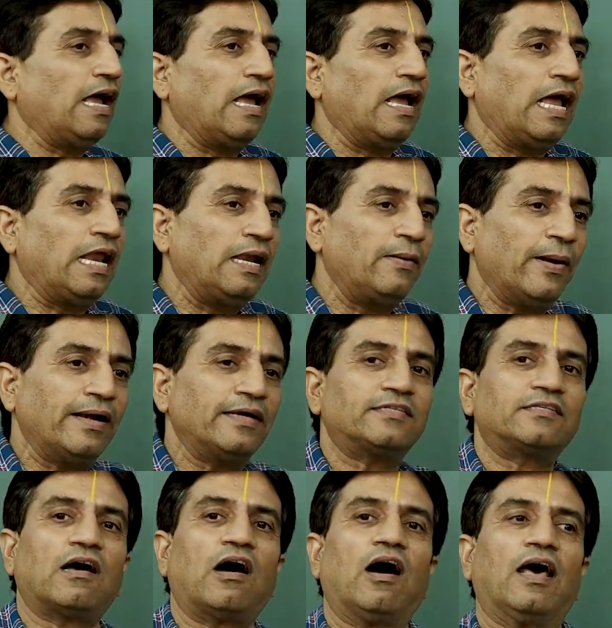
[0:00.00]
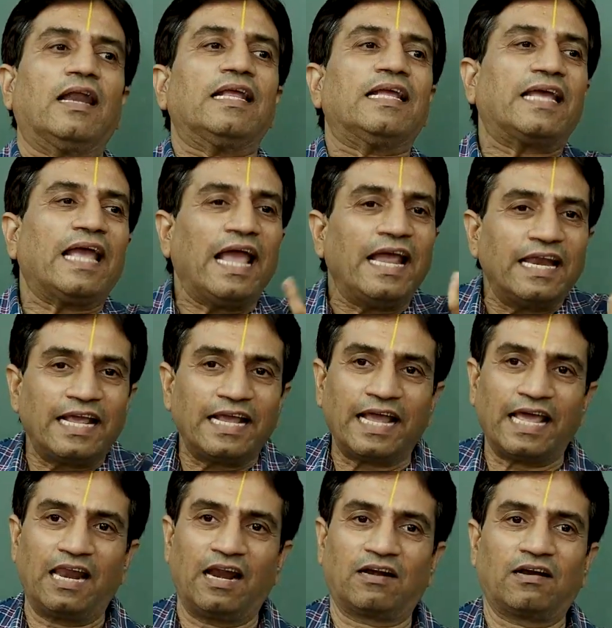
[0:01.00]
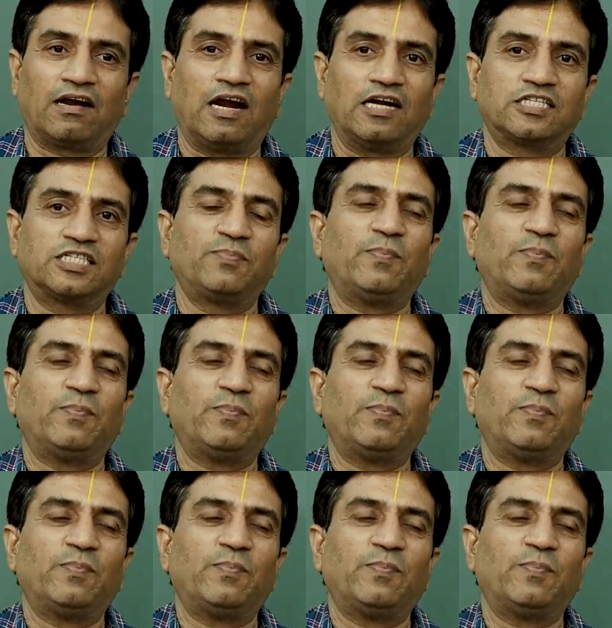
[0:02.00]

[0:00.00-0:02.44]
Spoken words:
elements are gaining electrons,